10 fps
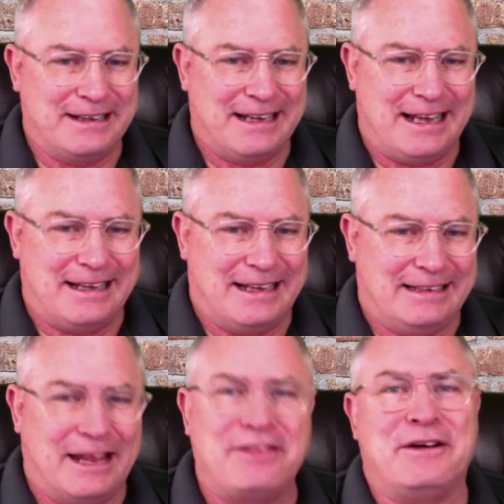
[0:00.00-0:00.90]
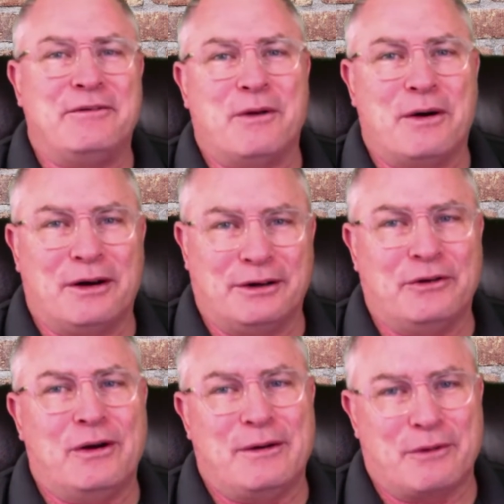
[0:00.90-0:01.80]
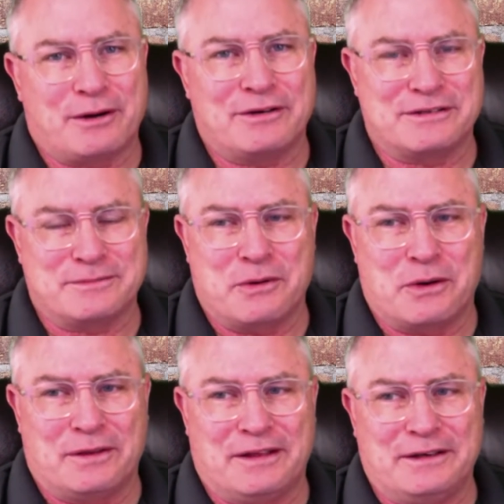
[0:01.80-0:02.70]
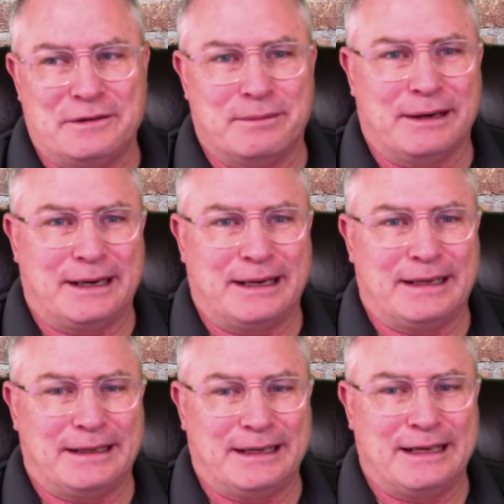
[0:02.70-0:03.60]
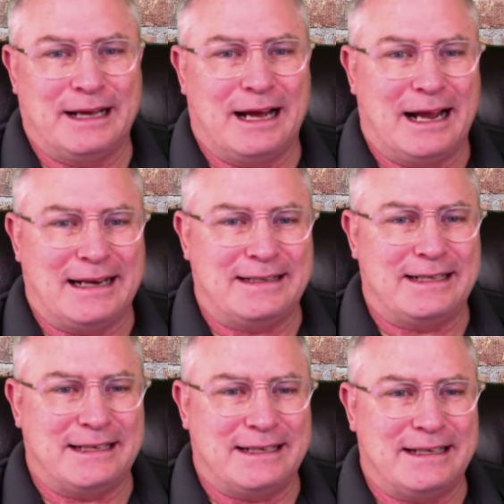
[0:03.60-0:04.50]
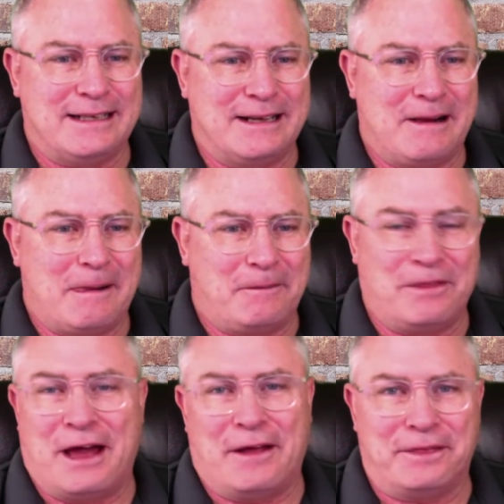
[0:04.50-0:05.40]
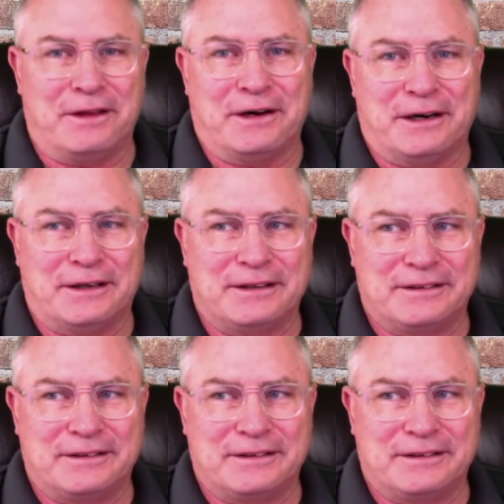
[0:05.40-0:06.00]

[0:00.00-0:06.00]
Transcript: And nothing will annoy workers more than you bringing in IT without their,